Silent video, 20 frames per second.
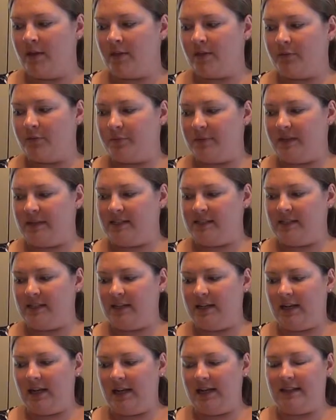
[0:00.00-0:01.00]
The
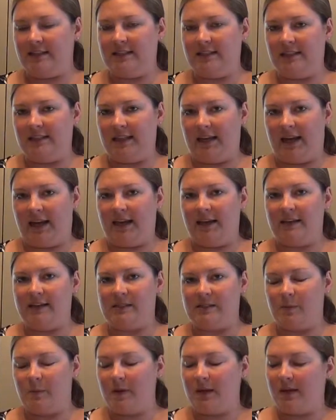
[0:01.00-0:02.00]
reason I did that
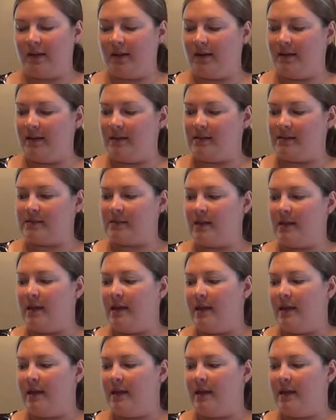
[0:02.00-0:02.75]
is because